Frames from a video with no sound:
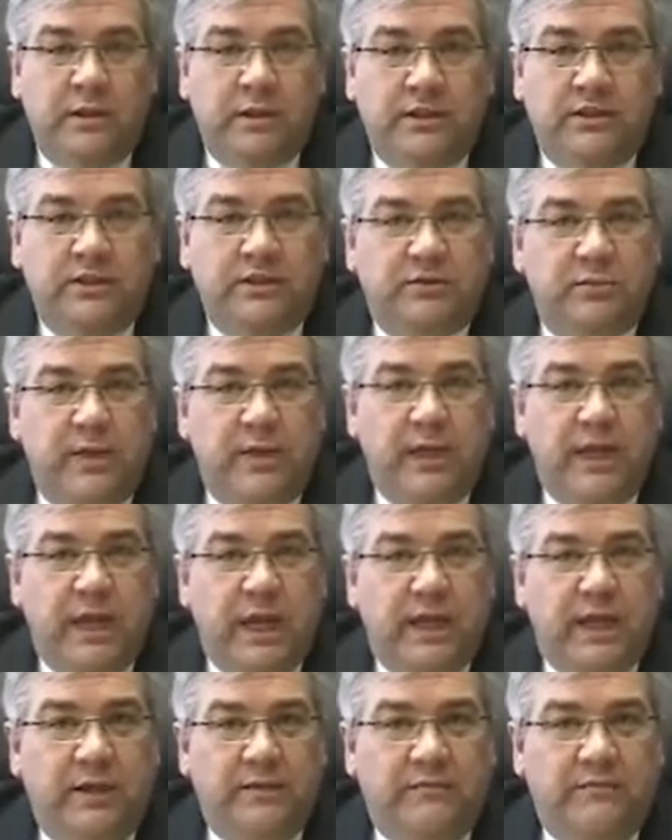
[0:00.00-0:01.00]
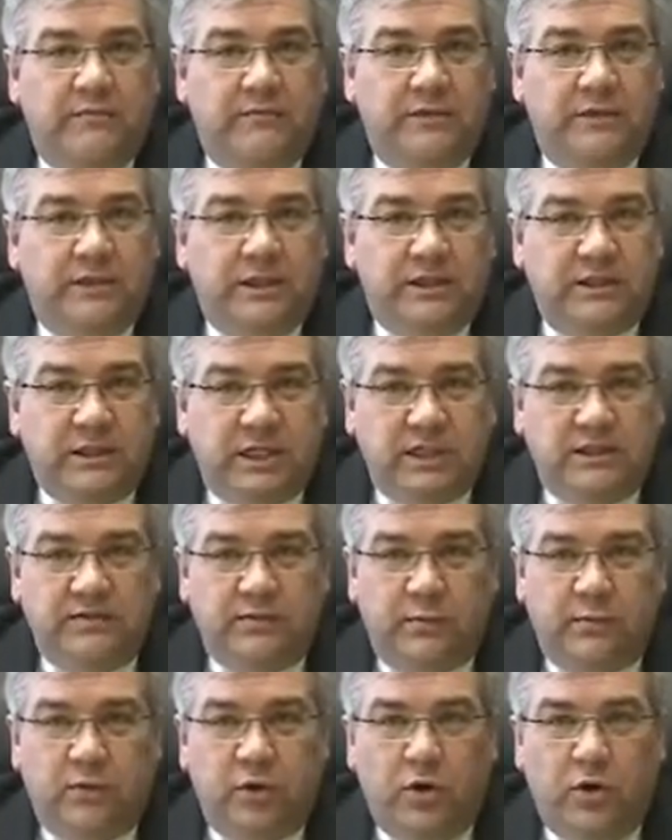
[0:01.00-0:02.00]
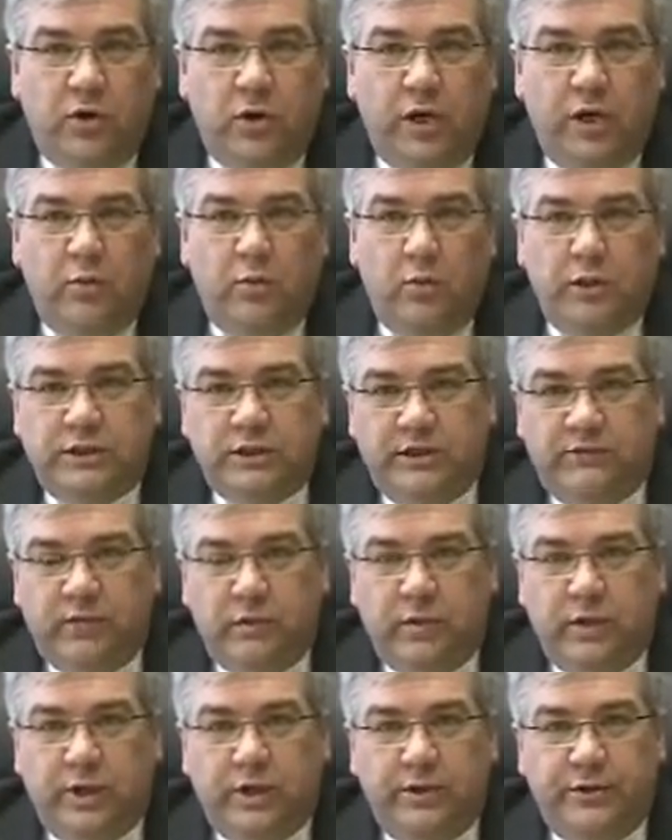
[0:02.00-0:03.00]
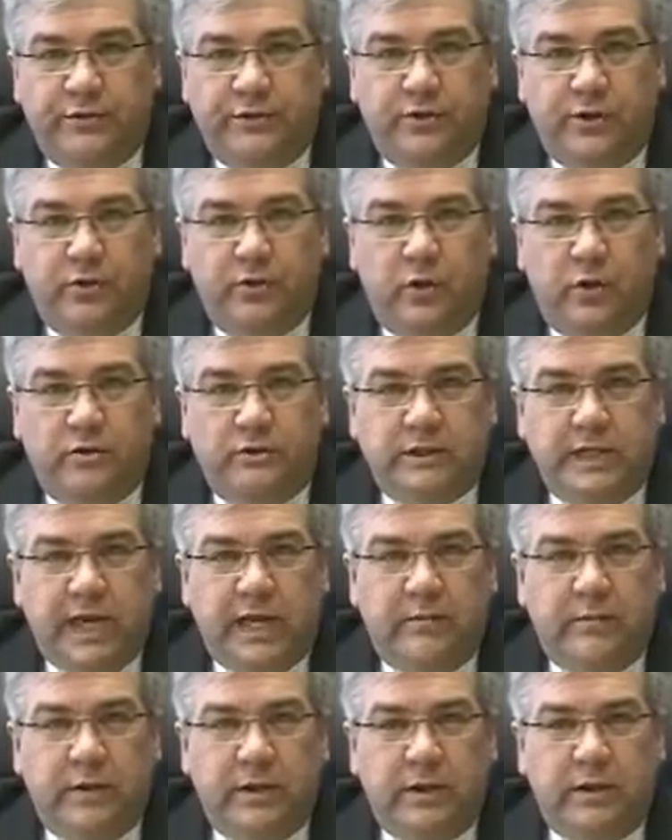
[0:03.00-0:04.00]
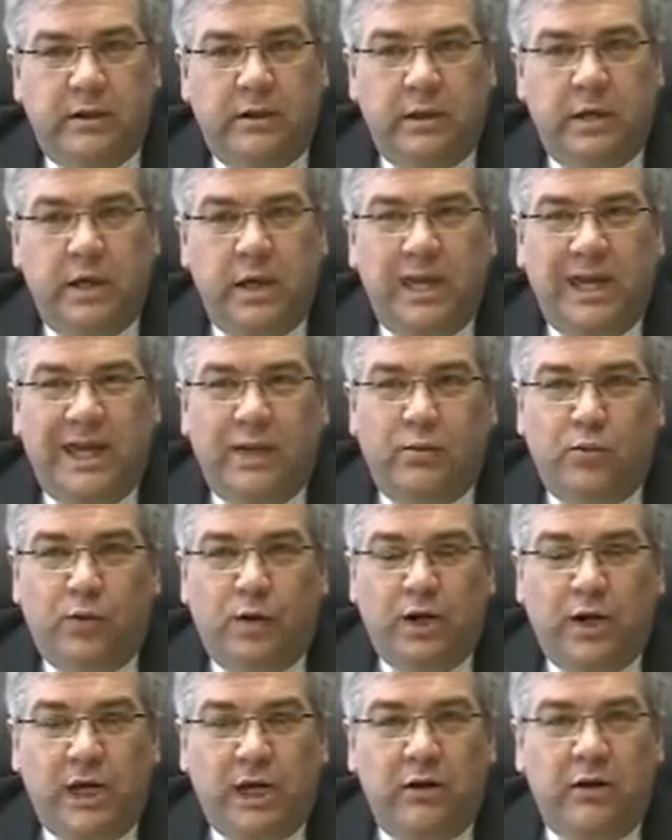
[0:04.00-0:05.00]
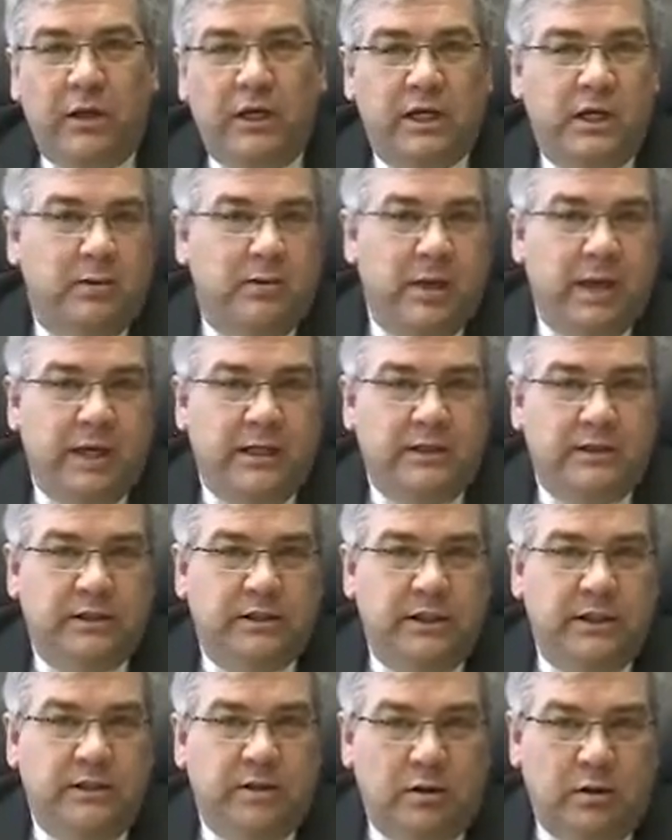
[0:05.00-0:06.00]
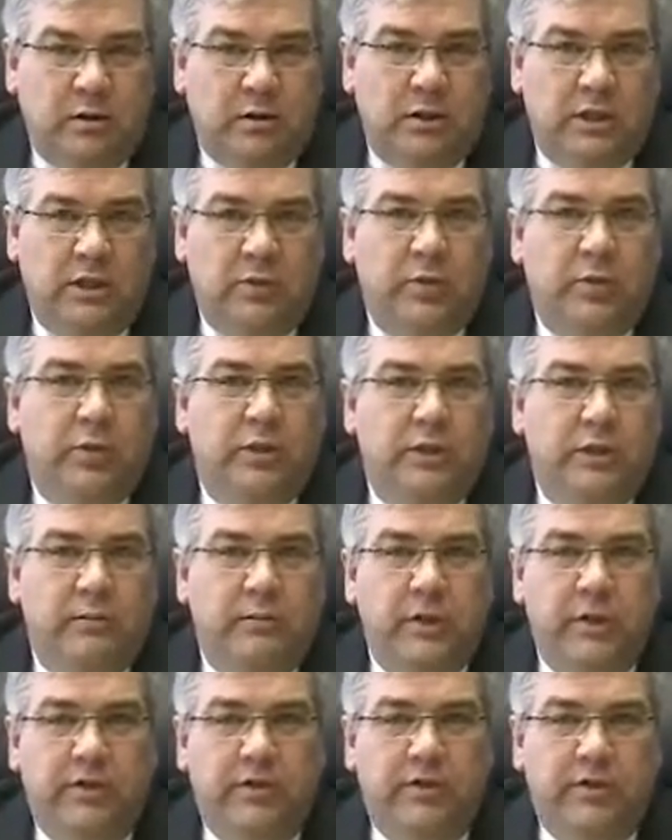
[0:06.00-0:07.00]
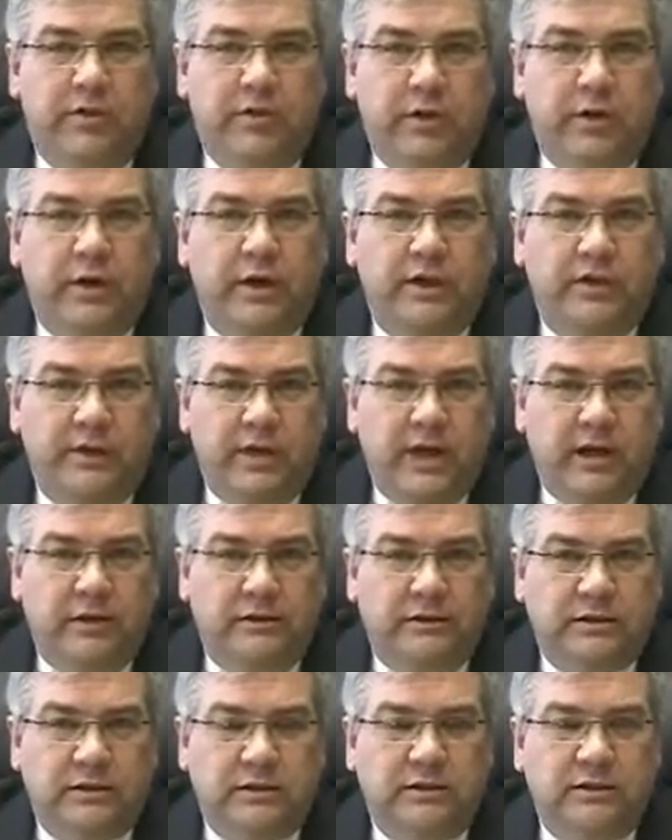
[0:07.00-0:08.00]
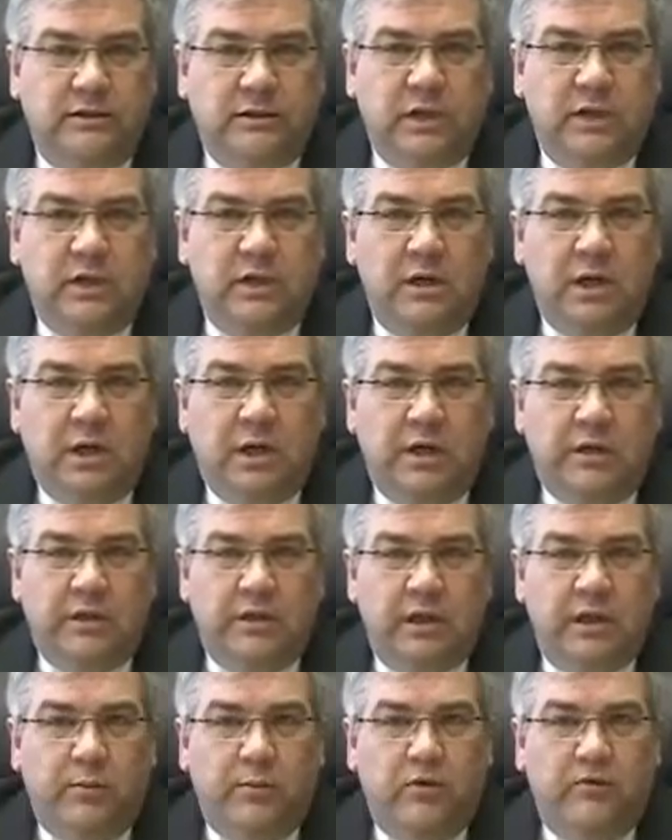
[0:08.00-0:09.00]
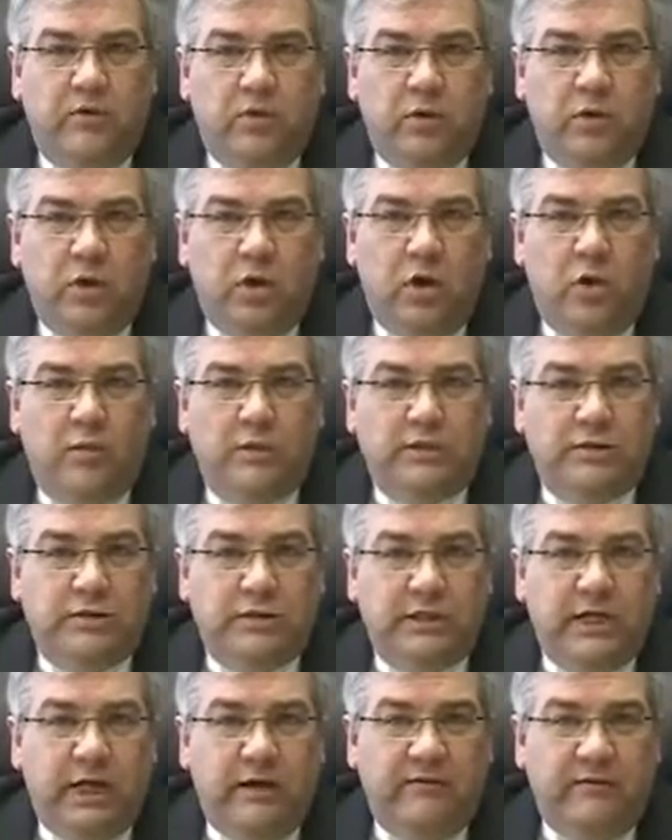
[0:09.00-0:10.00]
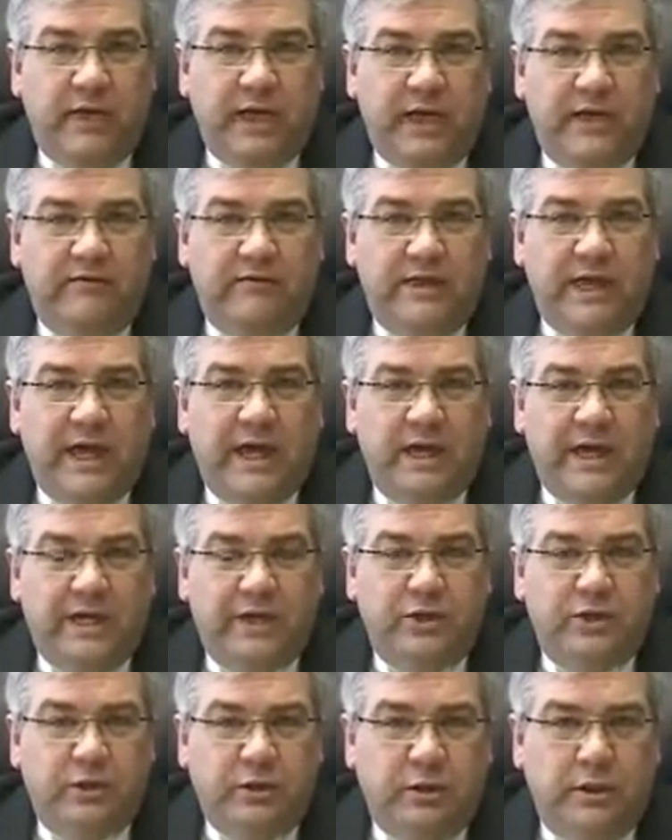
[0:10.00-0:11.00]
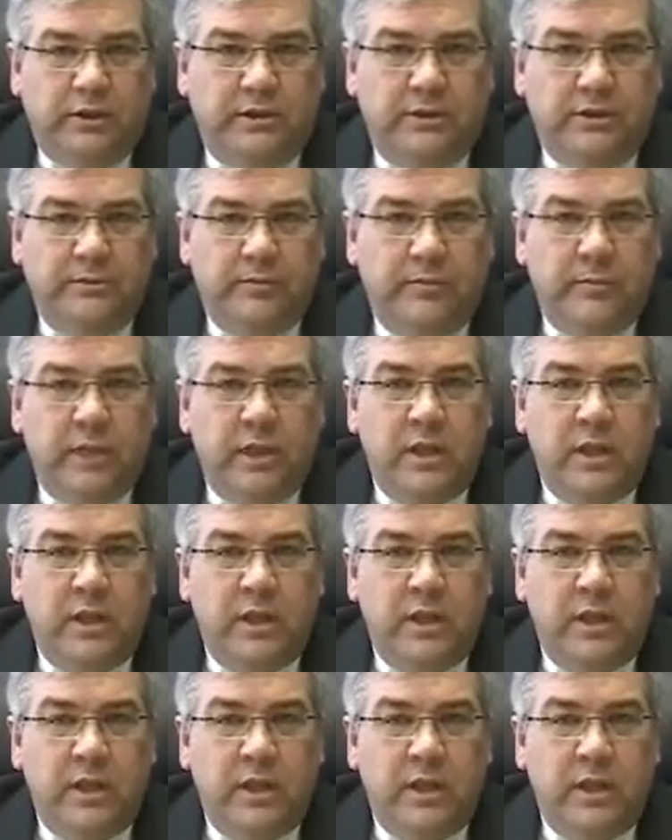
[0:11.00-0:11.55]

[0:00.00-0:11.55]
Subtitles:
This has been a successful program once everyone understood what was happening, and we're nearing capacity. Currently we're in the mid-30,000s on the number of Oklahomans which have that insurance.